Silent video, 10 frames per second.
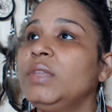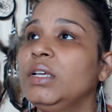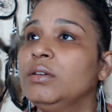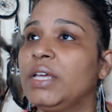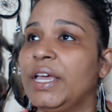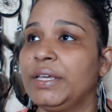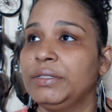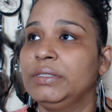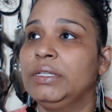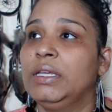Okay.
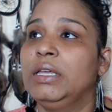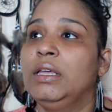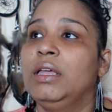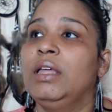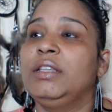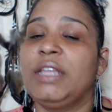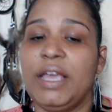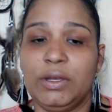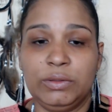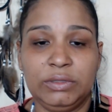
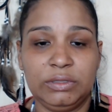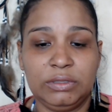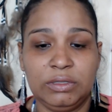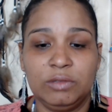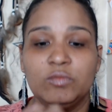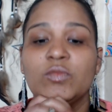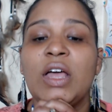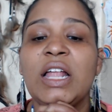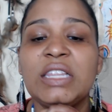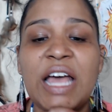Now,
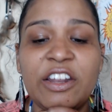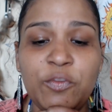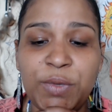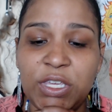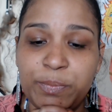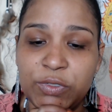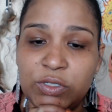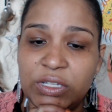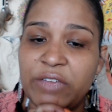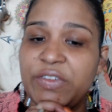a lot of people
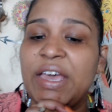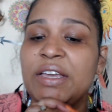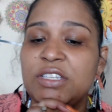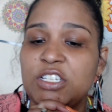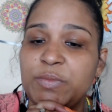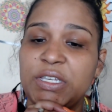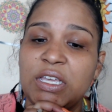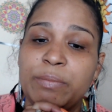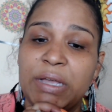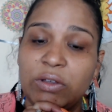have asked me
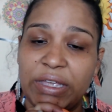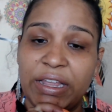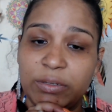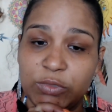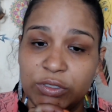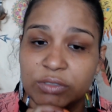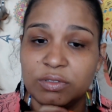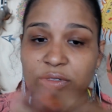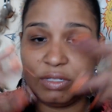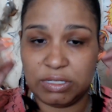about animal
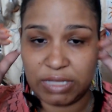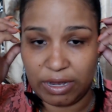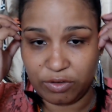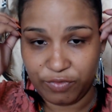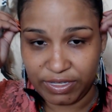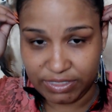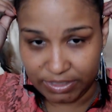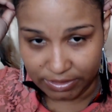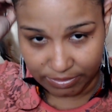sacrifices.